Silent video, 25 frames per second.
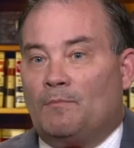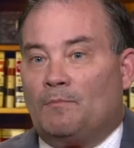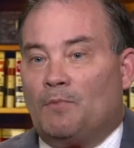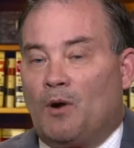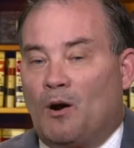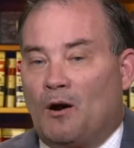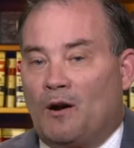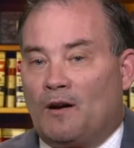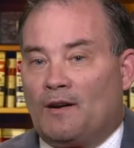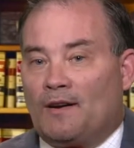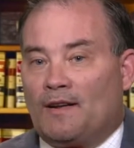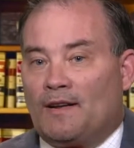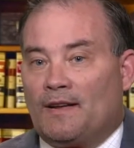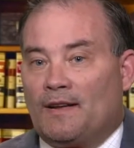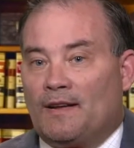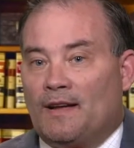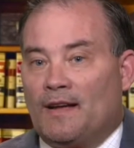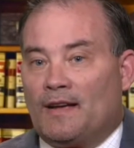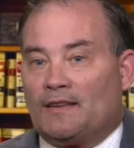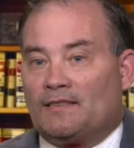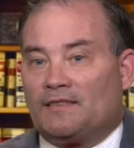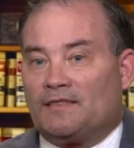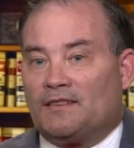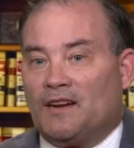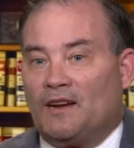Party
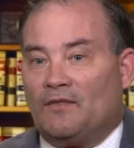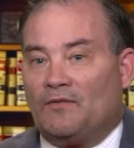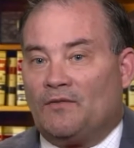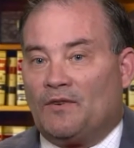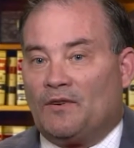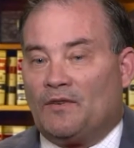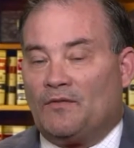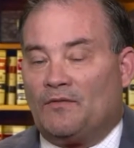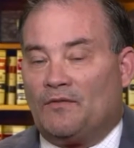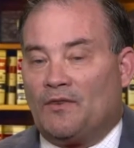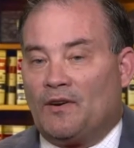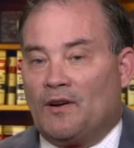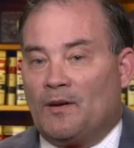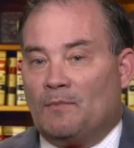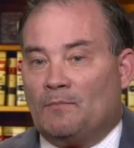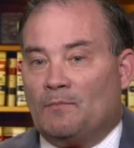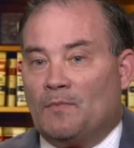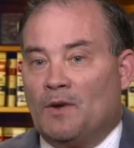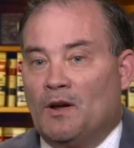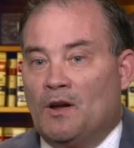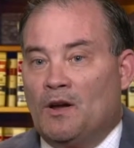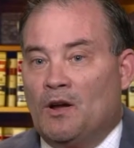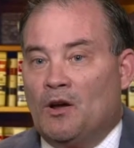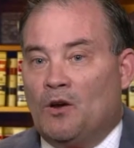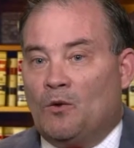has suffered from